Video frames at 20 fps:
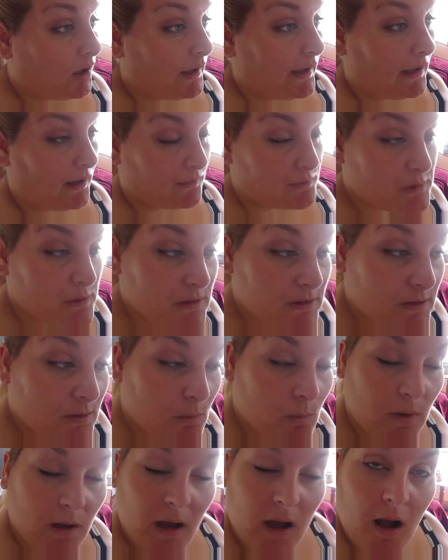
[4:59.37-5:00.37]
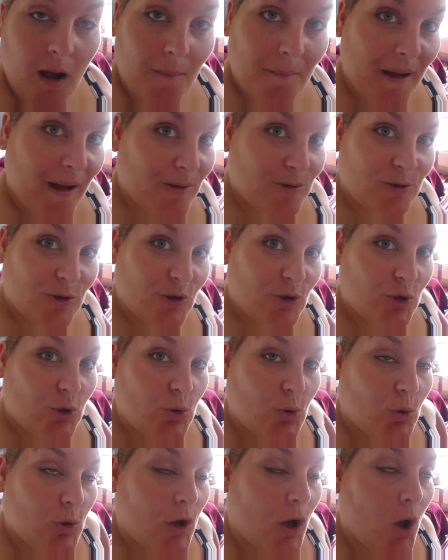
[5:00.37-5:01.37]
Afterwards, we are about
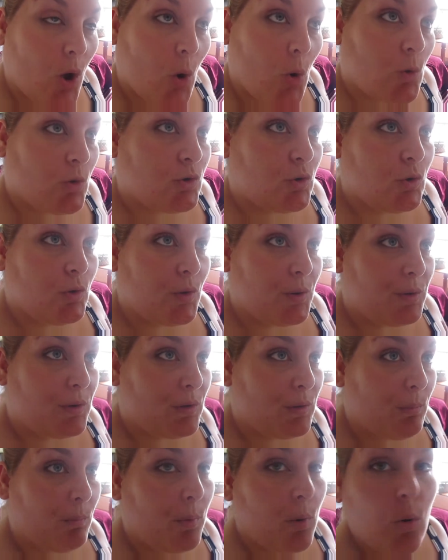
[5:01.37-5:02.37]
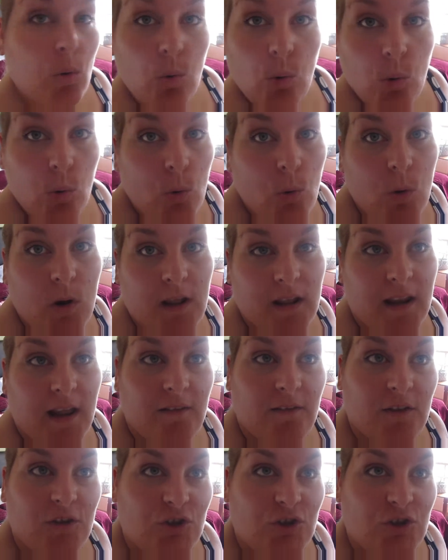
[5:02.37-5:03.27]
to go to the pool and have a